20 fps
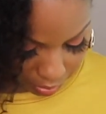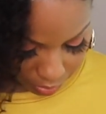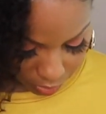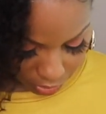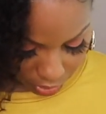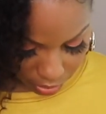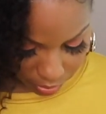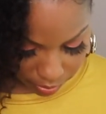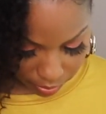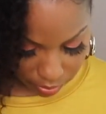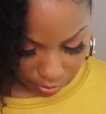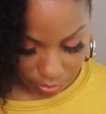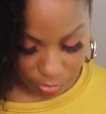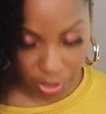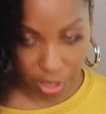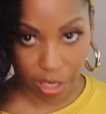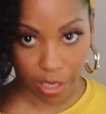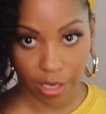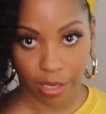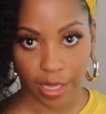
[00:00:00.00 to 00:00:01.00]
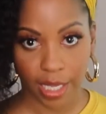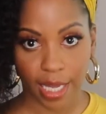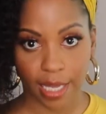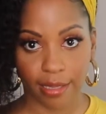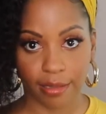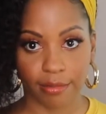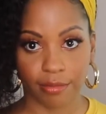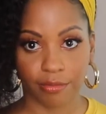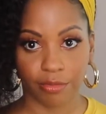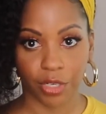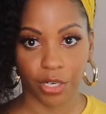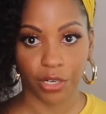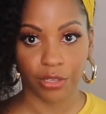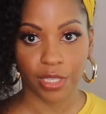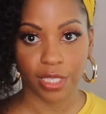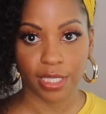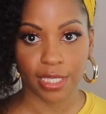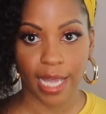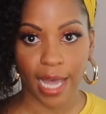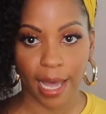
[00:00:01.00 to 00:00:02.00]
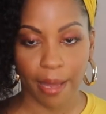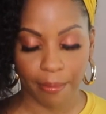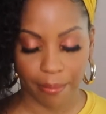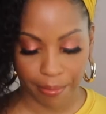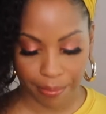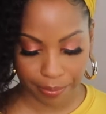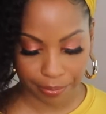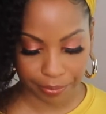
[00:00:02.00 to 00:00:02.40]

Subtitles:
Oh, y'all heard that? Heard the snap?